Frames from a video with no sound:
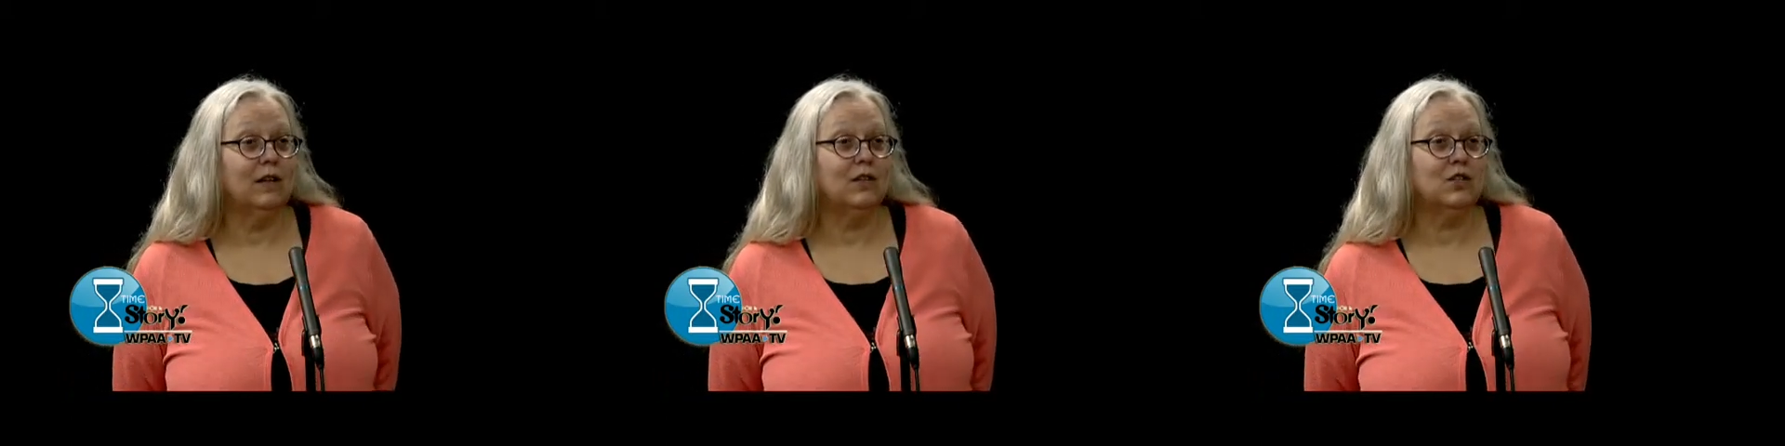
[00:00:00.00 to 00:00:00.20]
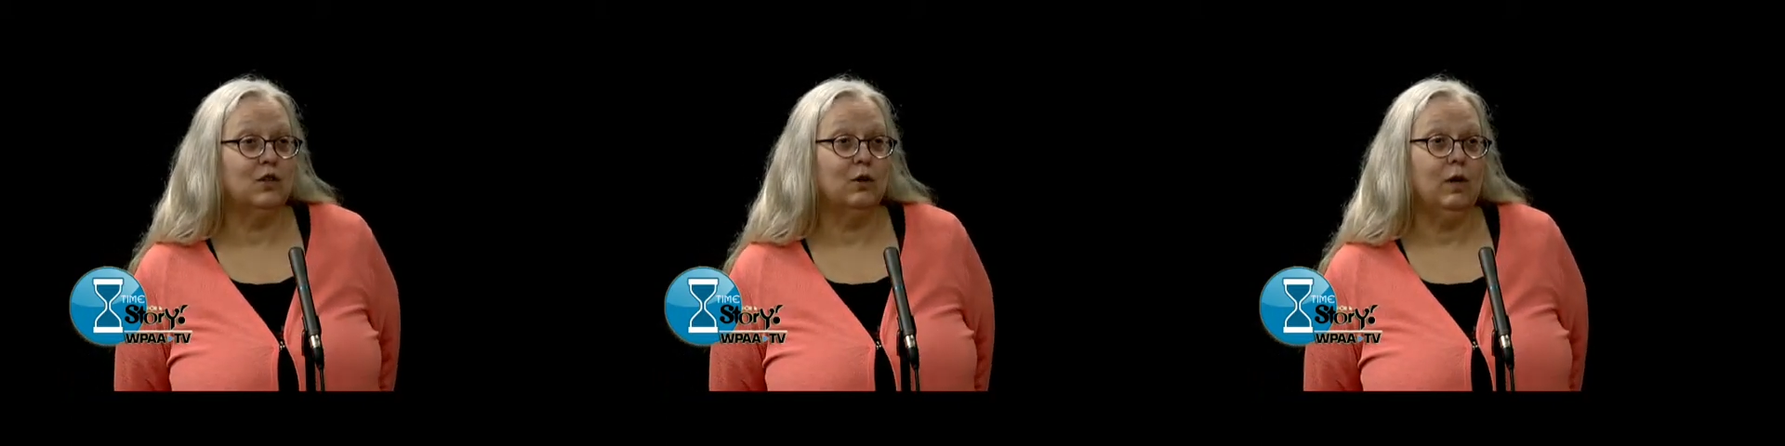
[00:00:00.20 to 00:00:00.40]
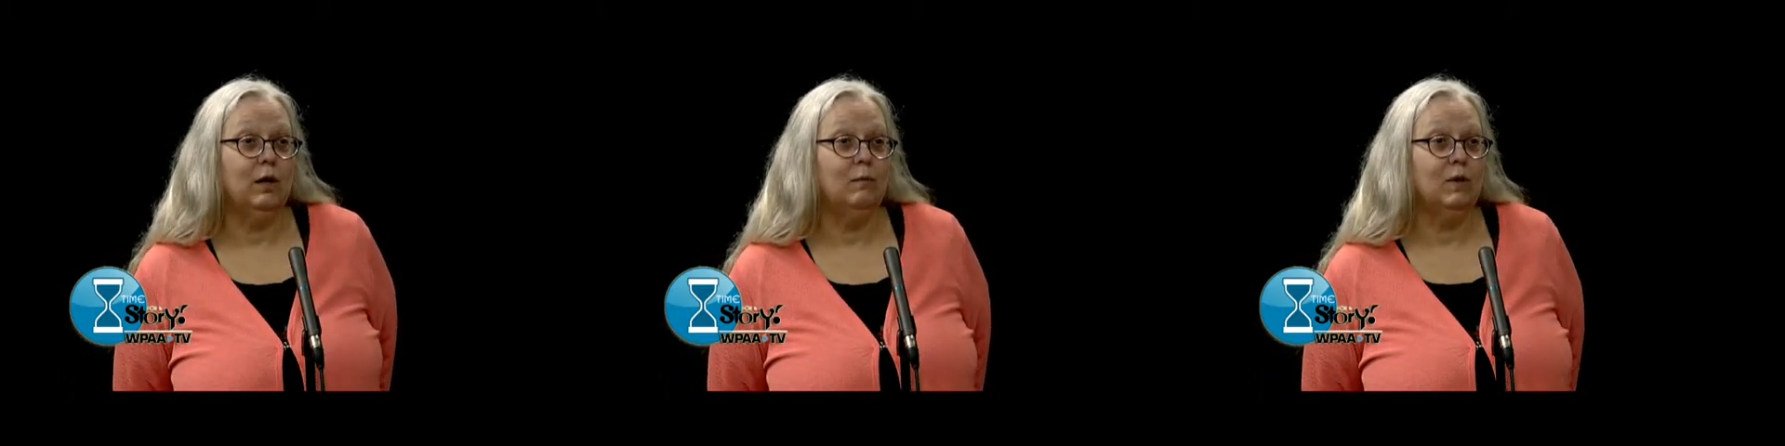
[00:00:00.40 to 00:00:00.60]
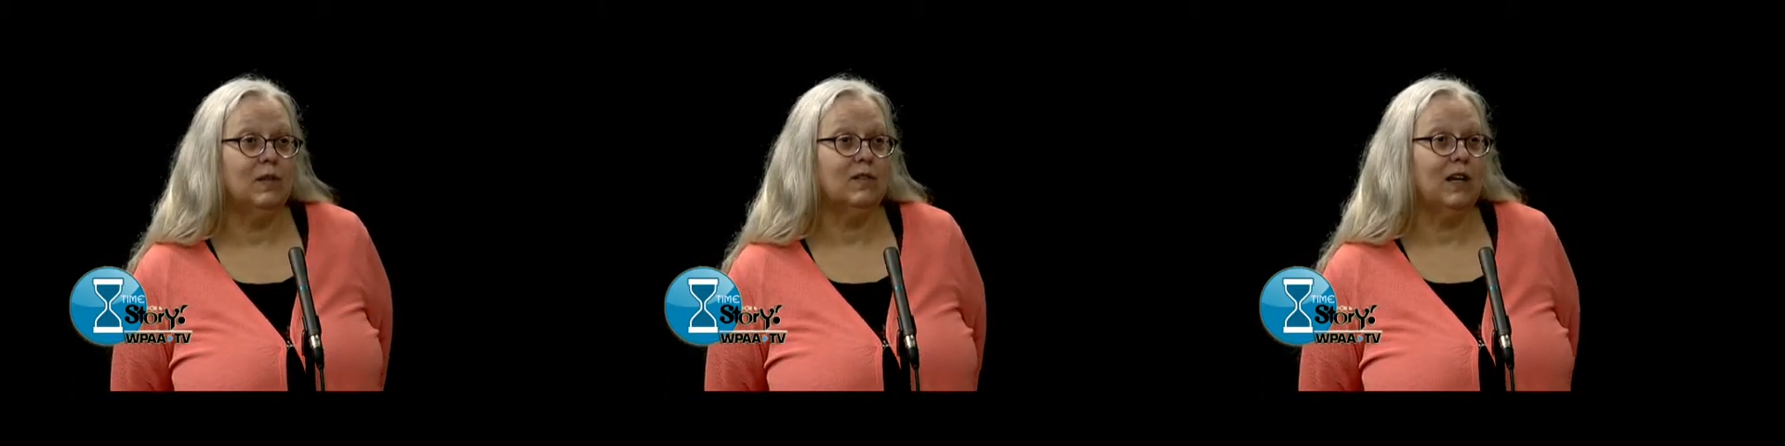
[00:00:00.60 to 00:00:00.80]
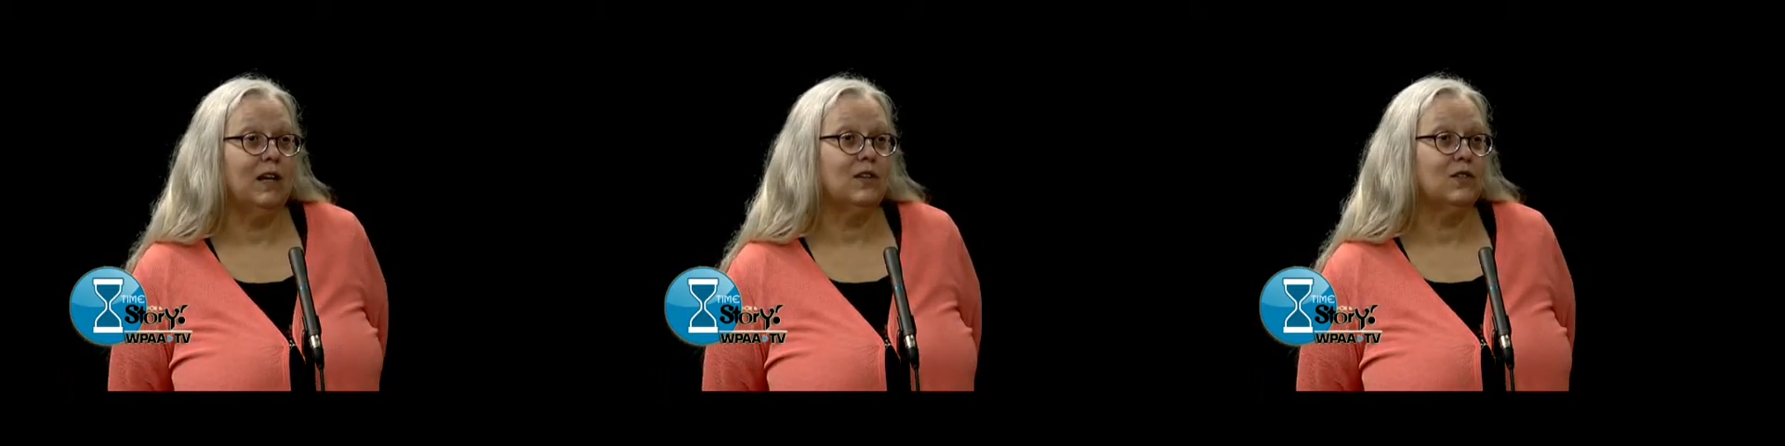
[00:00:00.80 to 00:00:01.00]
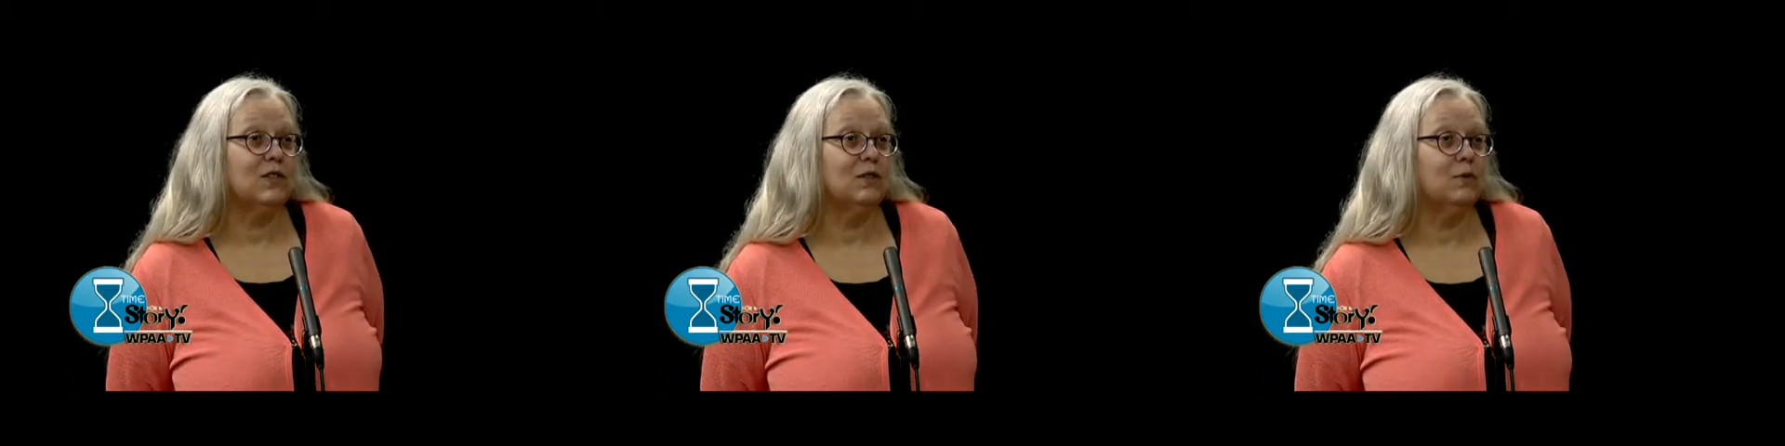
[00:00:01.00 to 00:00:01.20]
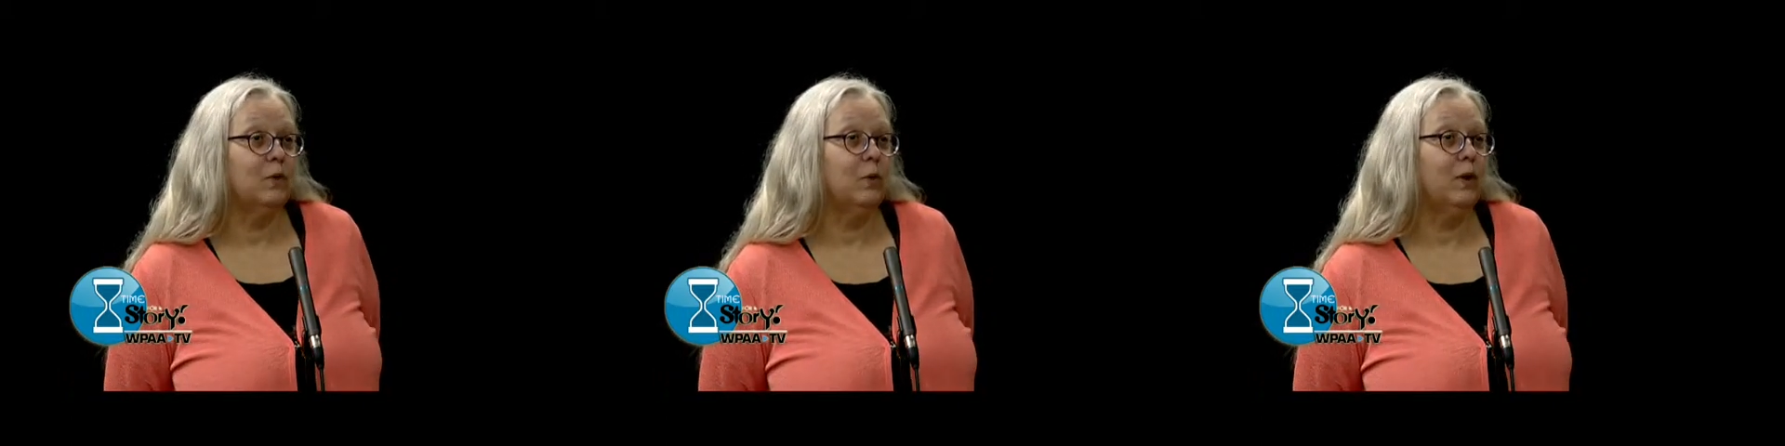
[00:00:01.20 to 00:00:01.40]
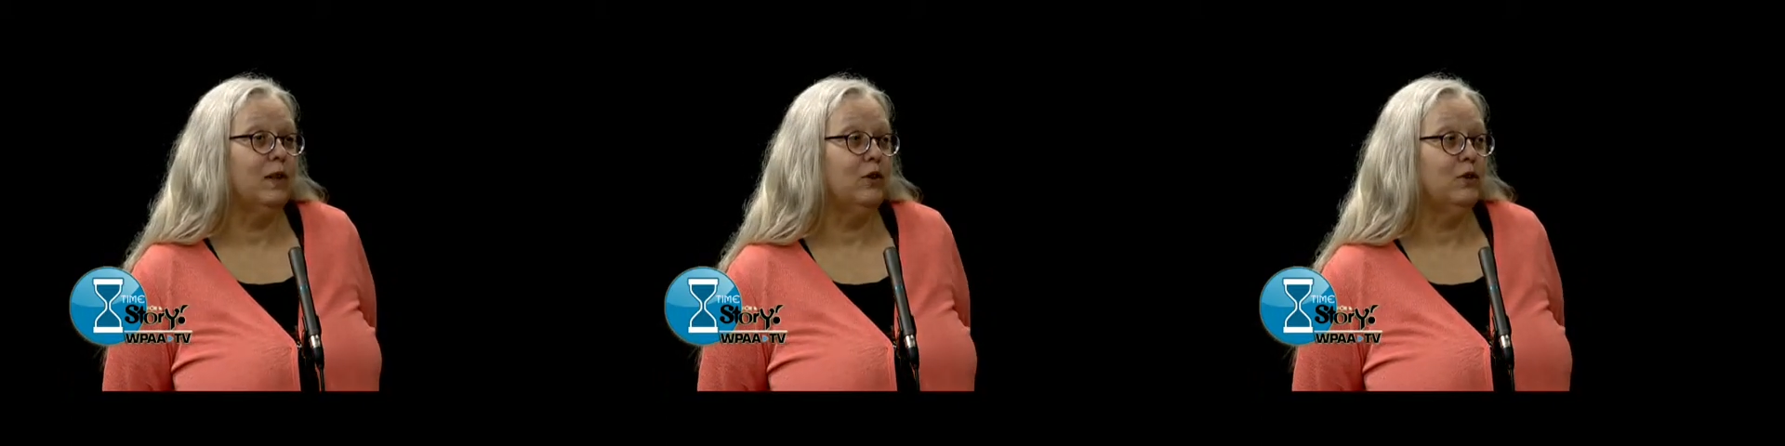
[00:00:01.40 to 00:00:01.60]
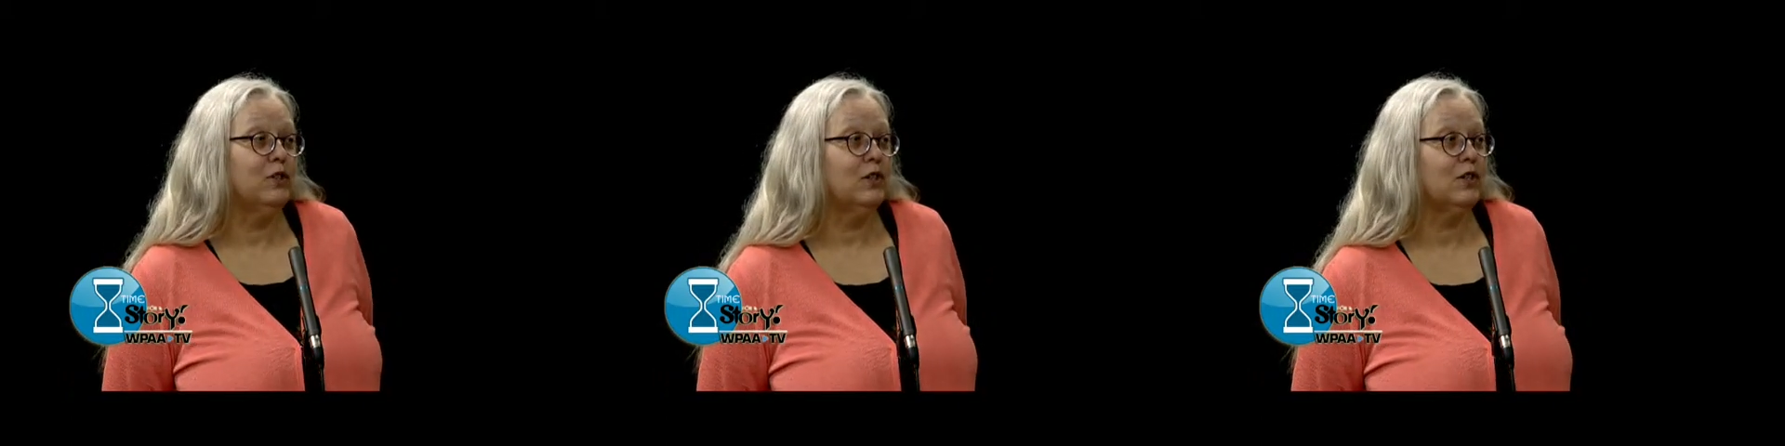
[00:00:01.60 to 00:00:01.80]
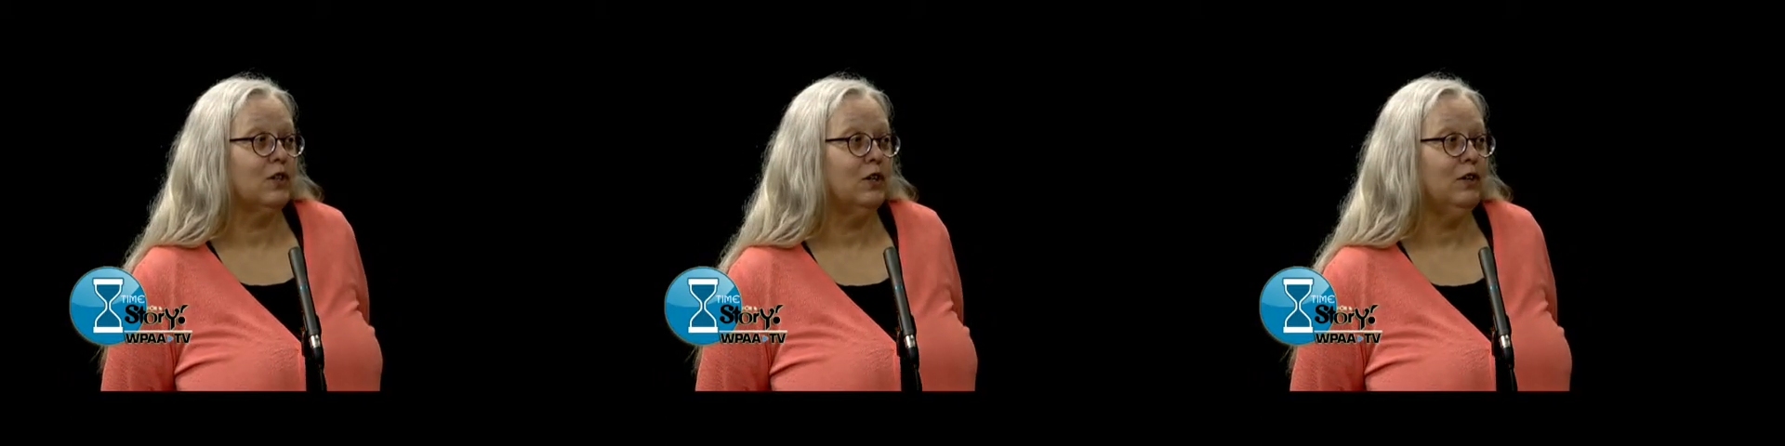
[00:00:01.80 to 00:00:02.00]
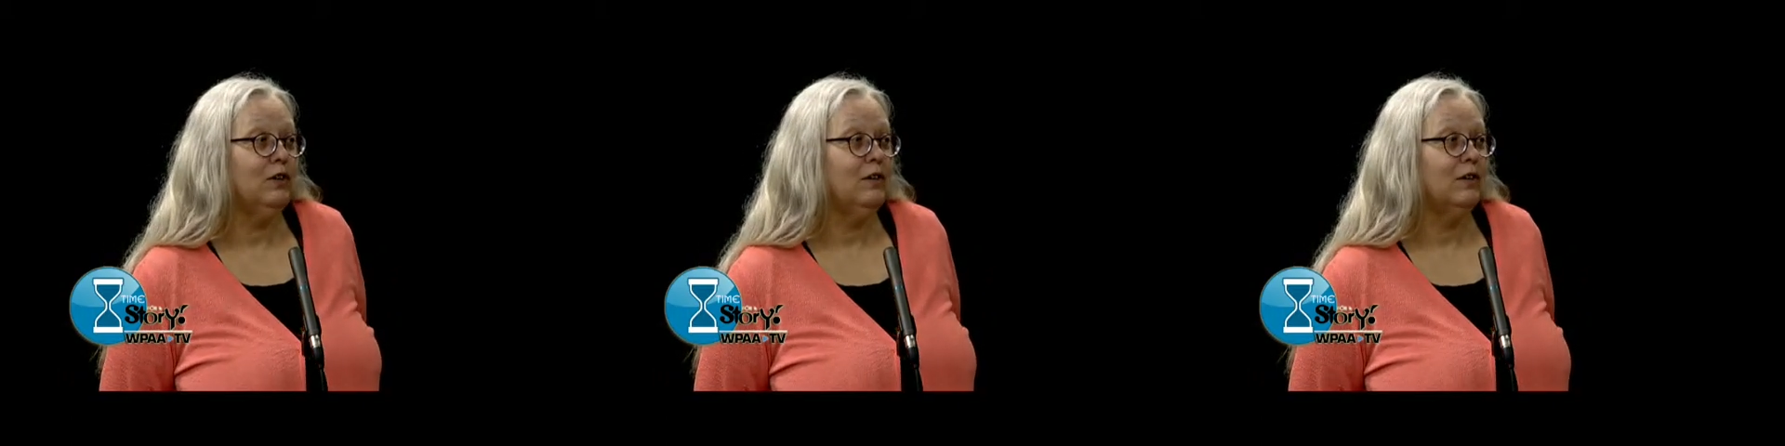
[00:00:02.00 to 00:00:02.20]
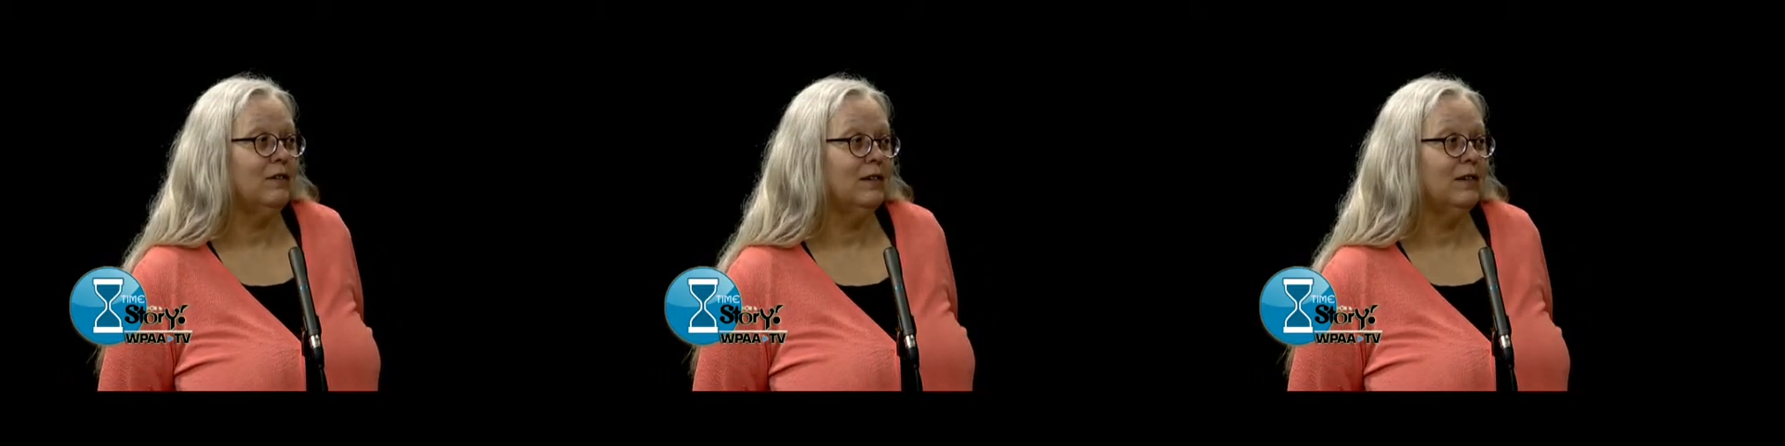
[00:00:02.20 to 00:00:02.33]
a story besides the one you just heard?